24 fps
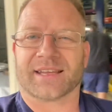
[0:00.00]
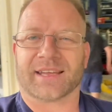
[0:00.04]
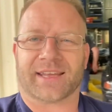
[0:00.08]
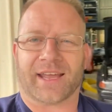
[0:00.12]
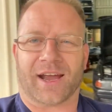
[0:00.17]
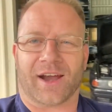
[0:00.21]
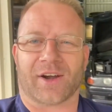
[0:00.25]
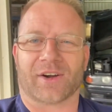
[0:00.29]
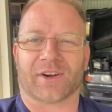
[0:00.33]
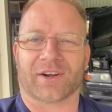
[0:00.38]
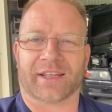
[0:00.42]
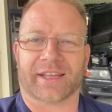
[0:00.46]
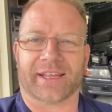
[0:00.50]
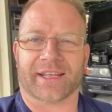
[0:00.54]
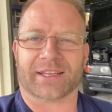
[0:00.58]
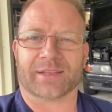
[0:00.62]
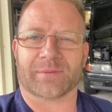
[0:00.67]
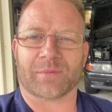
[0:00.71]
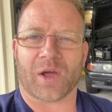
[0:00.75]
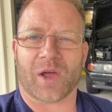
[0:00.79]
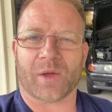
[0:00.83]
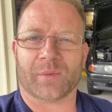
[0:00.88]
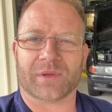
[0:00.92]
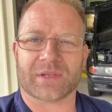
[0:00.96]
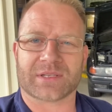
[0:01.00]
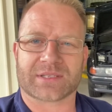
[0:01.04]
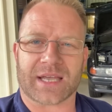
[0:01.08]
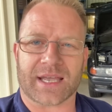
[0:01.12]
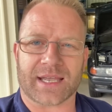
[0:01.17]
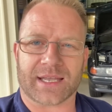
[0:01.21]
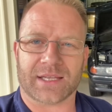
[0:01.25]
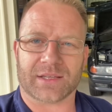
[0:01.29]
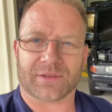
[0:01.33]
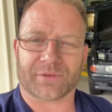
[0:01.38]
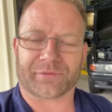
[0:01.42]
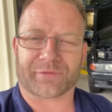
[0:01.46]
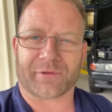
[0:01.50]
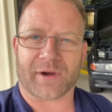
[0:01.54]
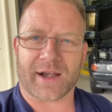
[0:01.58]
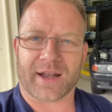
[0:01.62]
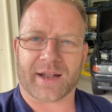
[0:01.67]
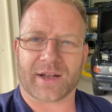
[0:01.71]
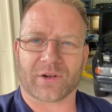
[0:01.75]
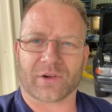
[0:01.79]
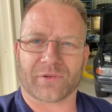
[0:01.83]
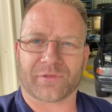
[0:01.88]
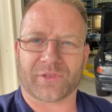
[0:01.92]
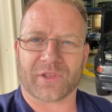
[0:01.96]
currently at the moment taking the front
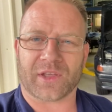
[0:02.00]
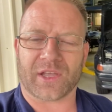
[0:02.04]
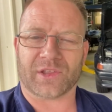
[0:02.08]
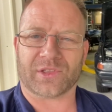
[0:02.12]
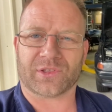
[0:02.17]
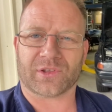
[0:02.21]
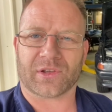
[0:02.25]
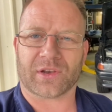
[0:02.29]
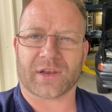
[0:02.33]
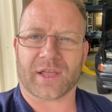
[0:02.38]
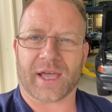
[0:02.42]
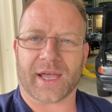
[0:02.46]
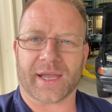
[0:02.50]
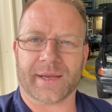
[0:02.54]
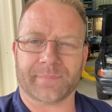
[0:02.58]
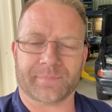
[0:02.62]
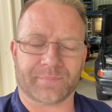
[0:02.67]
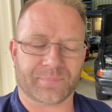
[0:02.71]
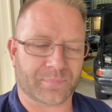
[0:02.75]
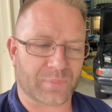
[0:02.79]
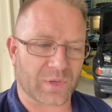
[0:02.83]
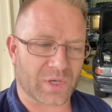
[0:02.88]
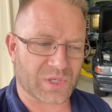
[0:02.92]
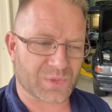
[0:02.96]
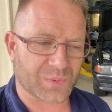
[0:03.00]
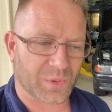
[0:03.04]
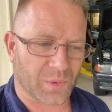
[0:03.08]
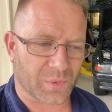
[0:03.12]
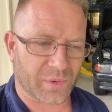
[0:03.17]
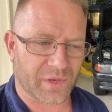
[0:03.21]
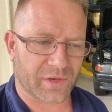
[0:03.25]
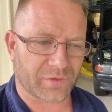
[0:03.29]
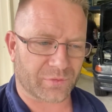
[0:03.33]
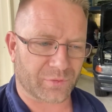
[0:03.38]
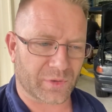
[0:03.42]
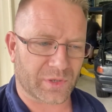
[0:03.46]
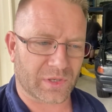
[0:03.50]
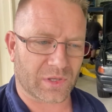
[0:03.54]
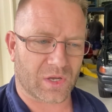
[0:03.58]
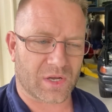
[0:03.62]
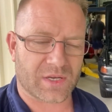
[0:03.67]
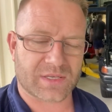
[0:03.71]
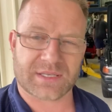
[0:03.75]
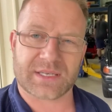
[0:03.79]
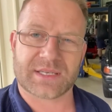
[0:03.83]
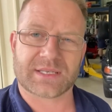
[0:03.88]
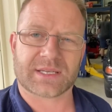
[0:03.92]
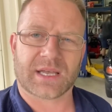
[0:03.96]
end off the E38 because what we have
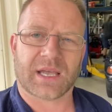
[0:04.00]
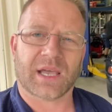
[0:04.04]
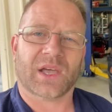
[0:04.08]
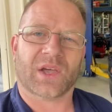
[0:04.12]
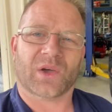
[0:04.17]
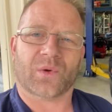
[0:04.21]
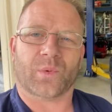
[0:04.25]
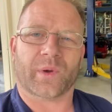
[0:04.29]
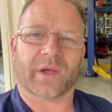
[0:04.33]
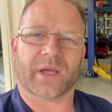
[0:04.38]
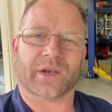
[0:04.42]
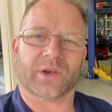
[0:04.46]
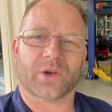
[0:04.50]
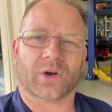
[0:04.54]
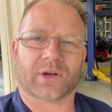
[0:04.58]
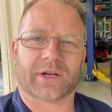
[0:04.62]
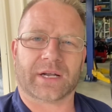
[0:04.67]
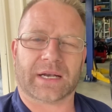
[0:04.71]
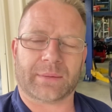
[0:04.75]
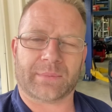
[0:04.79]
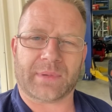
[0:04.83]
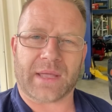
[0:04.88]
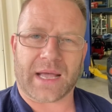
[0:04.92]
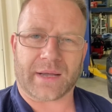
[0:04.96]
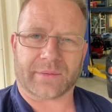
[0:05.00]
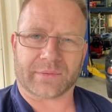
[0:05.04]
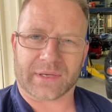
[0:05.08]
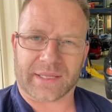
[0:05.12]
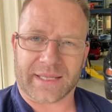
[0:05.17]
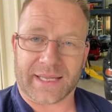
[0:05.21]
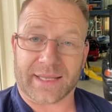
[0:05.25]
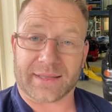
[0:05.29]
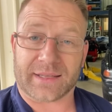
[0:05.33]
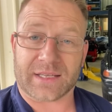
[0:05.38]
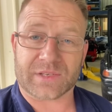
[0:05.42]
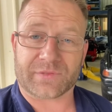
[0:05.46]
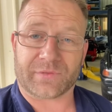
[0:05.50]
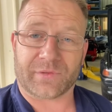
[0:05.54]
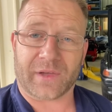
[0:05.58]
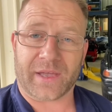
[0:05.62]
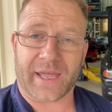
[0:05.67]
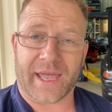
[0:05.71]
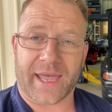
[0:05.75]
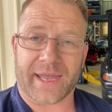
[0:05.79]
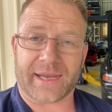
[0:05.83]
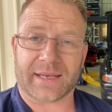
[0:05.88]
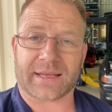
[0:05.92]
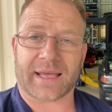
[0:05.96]
realised is we are not going to be able to get this
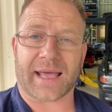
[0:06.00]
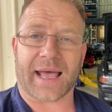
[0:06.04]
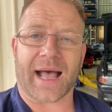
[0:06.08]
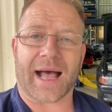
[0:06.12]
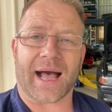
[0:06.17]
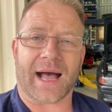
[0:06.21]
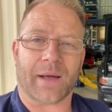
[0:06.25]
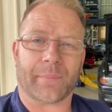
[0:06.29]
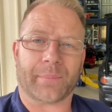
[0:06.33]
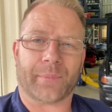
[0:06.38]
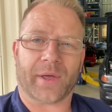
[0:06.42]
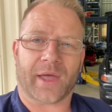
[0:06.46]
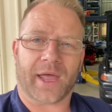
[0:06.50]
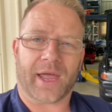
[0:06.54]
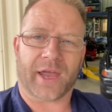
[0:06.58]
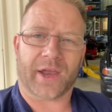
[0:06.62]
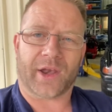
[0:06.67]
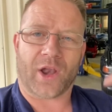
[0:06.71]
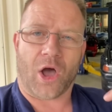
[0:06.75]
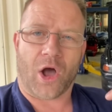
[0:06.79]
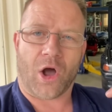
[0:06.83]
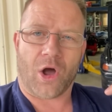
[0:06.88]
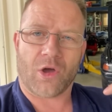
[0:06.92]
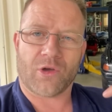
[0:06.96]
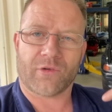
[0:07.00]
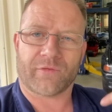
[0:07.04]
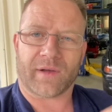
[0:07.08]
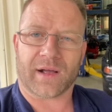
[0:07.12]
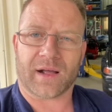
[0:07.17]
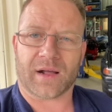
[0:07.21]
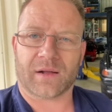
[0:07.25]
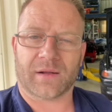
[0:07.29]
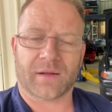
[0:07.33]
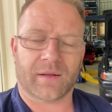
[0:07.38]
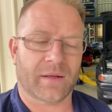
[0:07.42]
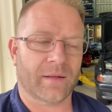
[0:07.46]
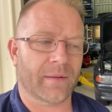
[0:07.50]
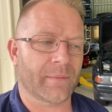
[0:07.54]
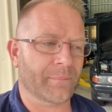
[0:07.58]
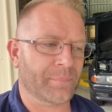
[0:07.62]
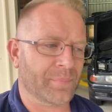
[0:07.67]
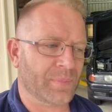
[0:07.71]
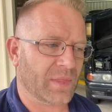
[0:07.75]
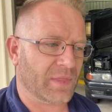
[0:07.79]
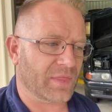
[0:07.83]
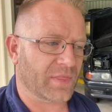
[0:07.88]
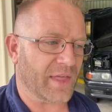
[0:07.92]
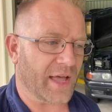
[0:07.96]
V8 up and over
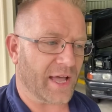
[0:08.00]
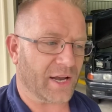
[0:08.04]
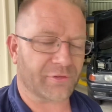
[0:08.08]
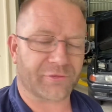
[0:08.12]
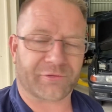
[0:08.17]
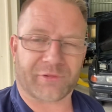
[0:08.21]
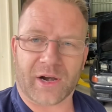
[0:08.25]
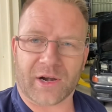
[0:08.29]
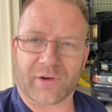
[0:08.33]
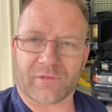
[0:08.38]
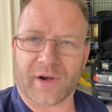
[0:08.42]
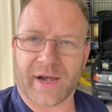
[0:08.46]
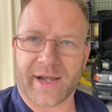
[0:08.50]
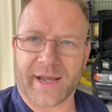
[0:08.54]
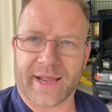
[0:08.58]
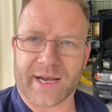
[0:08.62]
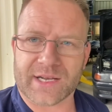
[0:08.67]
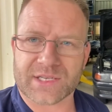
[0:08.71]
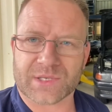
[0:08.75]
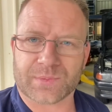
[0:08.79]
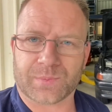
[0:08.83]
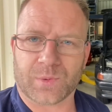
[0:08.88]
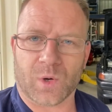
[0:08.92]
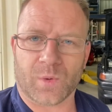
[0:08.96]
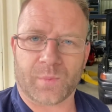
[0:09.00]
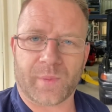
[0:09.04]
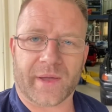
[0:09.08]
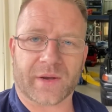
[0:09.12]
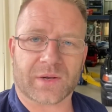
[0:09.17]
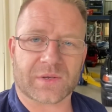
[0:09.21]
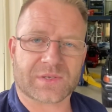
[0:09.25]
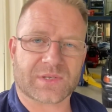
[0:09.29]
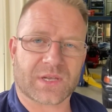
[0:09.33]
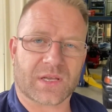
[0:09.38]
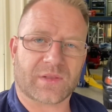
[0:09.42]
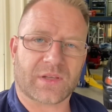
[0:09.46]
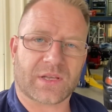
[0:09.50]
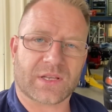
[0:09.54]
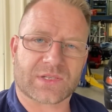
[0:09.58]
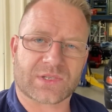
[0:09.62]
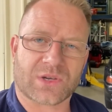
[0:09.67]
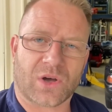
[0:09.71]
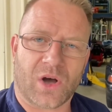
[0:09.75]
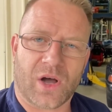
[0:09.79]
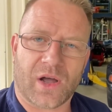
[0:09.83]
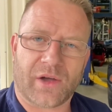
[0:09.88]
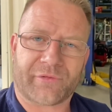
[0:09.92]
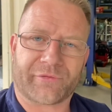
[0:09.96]
that front radiator support panel. So the
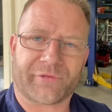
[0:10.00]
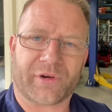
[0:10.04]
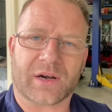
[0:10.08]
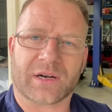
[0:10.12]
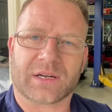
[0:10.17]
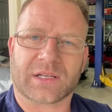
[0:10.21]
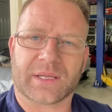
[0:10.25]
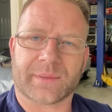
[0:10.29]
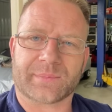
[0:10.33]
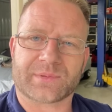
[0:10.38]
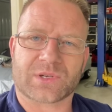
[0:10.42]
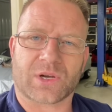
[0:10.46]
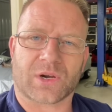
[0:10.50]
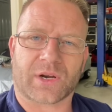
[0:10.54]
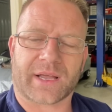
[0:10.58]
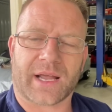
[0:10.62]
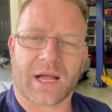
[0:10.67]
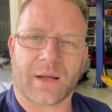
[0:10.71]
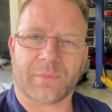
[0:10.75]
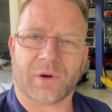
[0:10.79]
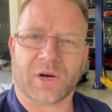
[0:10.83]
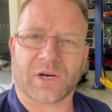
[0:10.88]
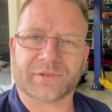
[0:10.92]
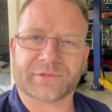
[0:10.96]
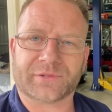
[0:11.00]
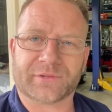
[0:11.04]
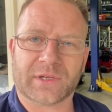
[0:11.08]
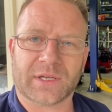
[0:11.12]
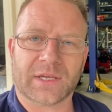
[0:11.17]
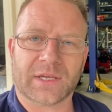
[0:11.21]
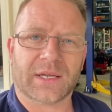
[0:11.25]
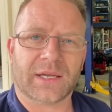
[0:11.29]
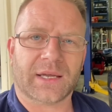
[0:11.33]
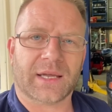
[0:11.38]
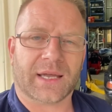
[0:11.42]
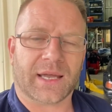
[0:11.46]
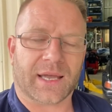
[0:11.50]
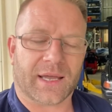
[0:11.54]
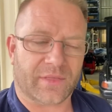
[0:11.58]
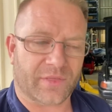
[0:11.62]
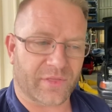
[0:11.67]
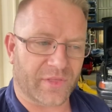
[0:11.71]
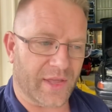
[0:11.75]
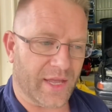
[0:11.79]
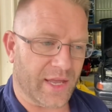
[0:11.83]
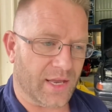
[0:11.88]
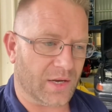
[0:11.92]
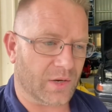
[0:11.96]
entire front clip's got to come off and
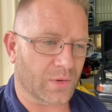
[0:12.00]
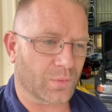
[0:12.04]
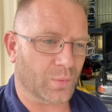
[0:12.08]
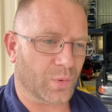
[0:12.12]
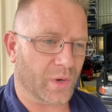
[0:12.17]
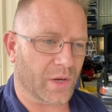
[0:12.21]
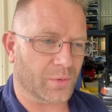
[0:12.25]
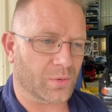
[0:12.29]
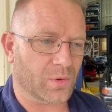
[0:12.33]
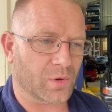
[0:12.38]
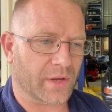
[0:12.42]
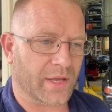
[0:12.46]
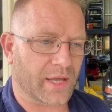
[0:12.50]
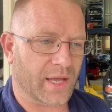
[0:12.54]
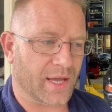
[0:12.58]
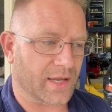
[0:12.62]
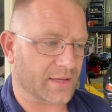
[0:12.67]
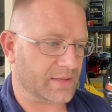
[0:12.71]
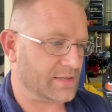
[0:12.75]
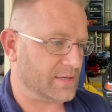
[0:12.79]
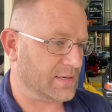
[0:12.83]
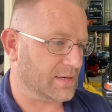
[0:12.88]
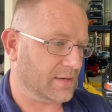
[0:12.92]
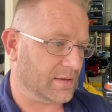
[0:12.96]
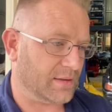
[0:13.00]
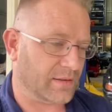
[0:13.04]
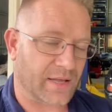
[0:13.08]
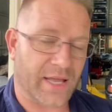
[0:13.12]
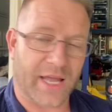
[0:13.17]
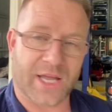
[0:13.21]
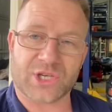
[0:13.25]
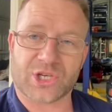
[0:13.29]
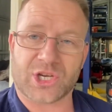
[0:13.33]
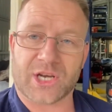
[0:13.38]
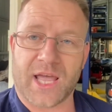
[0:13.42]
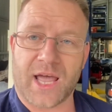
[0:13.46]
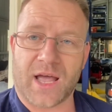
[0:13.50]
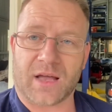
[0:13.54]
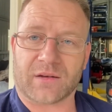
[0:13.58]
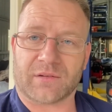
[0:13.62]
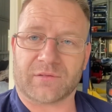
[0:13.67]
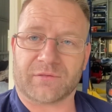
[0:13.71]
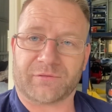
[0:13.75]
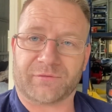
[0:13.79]
then we will get the engine out.